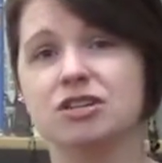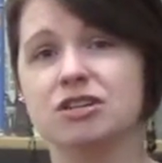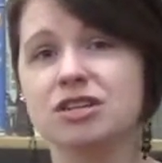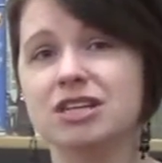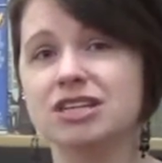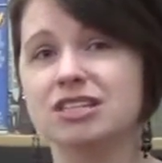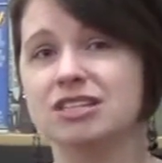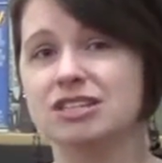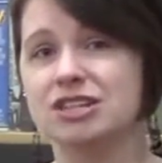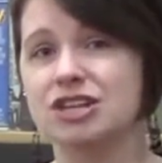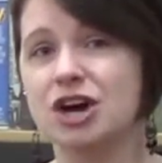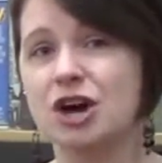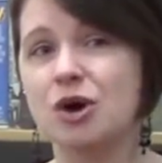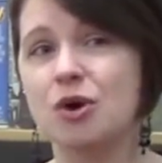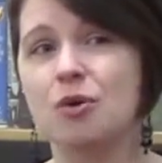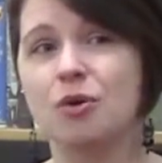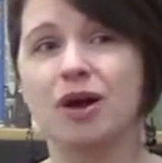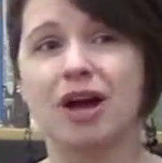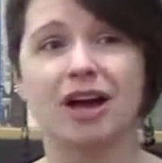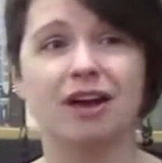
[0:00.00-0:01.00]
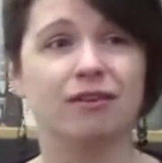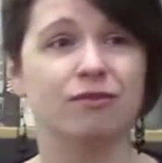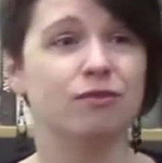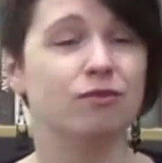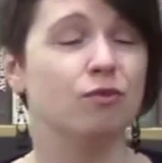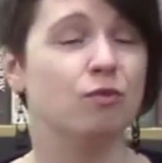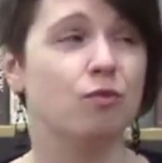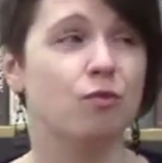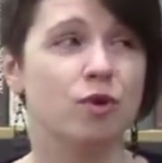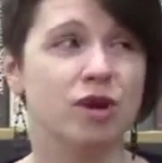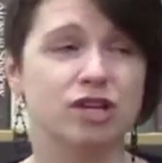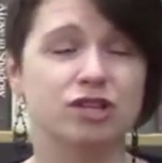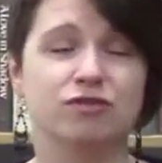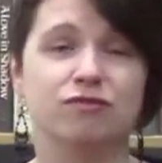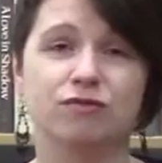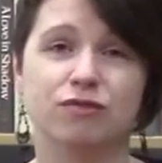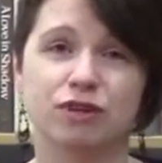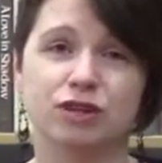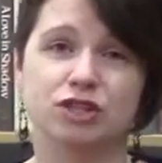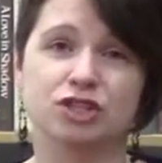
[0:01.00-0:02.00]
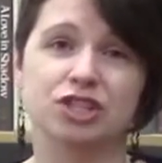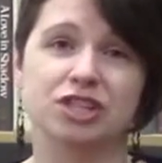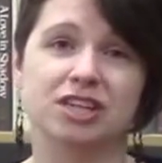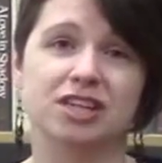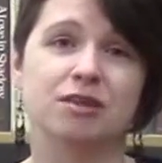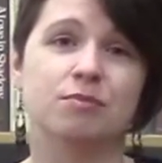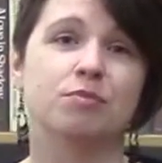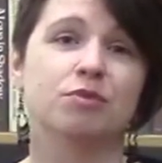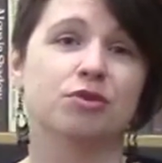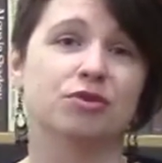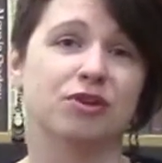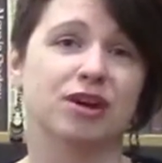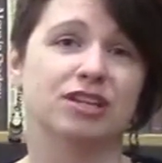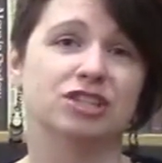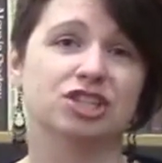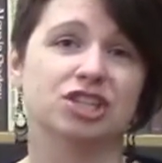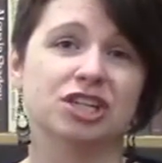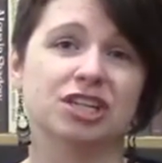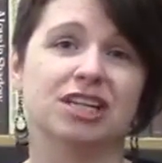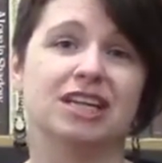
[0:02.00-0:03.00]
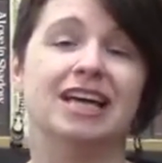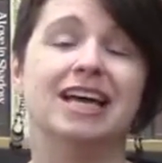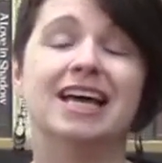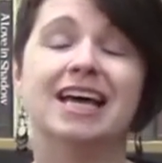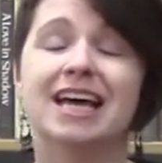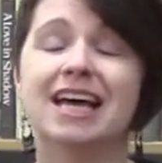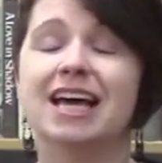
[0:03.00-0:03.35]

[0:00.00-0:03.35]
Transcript: you need to know kind of which version in the progression